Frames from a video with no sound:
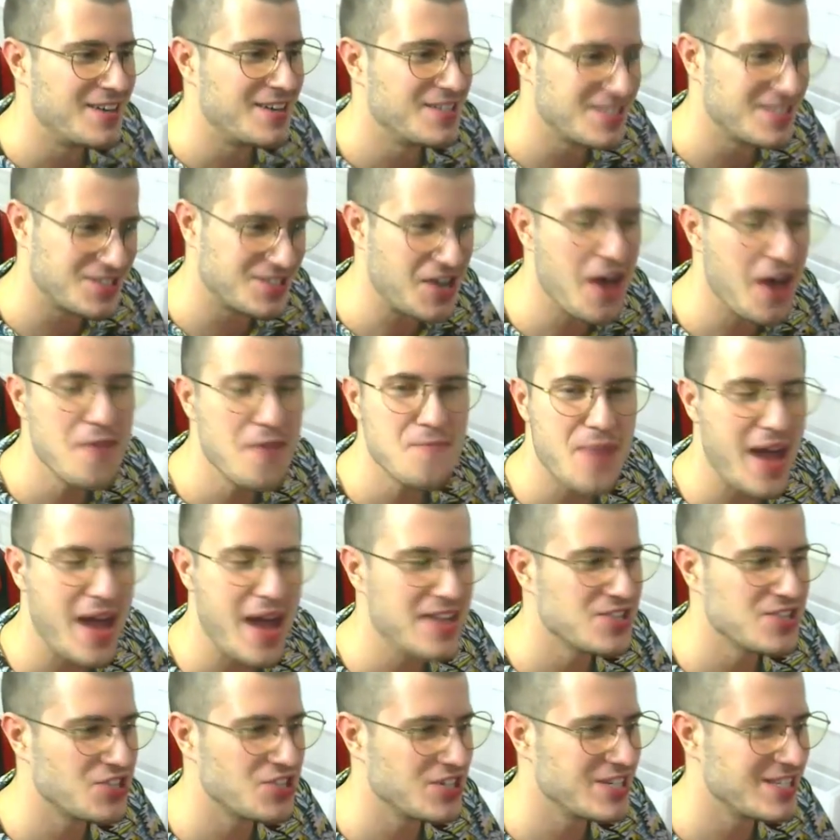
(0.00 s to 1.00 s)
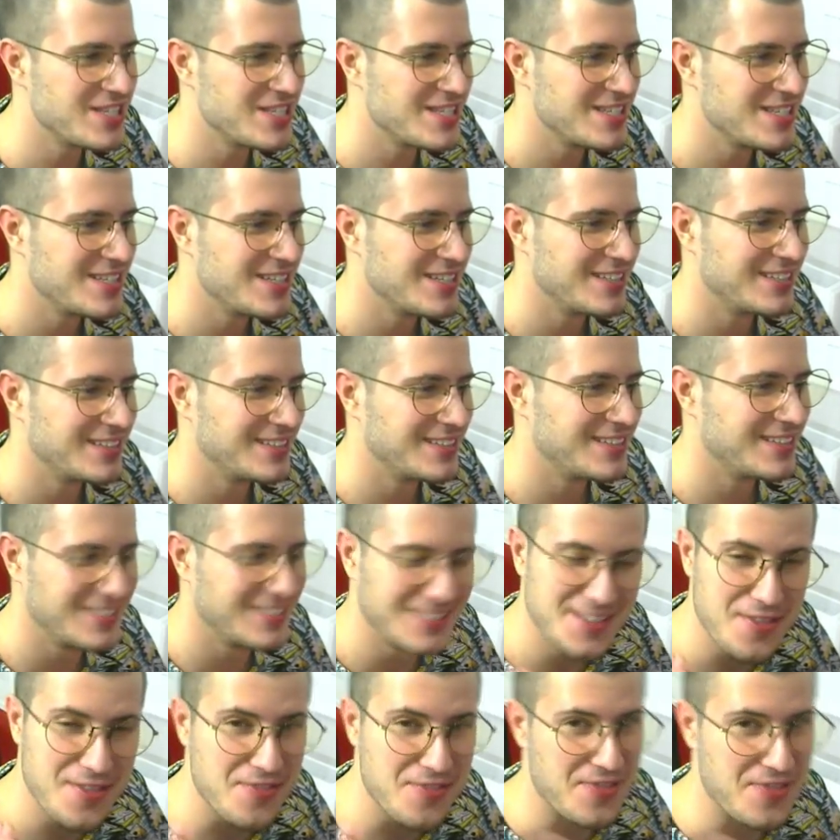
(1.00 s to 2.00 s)
strong punches.
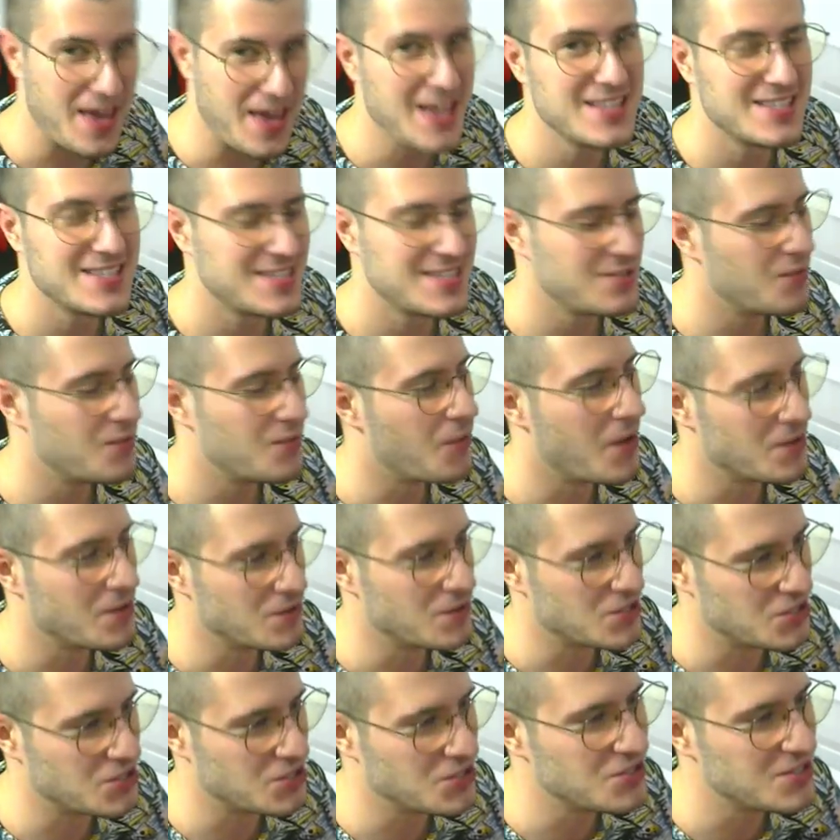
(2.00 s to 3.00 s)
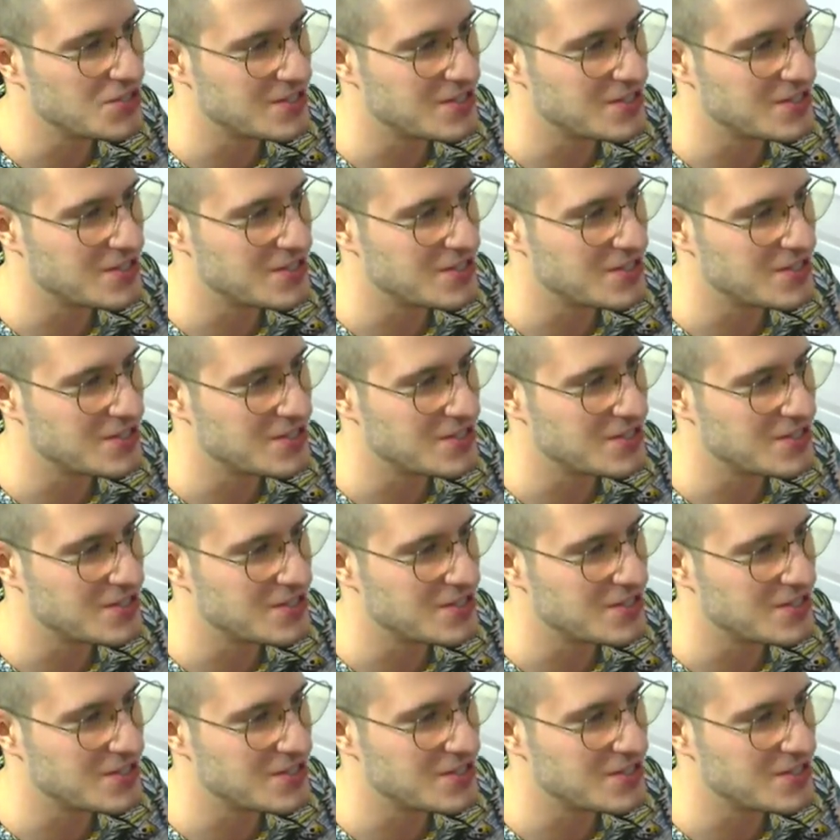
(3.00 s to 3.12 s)
That's what we should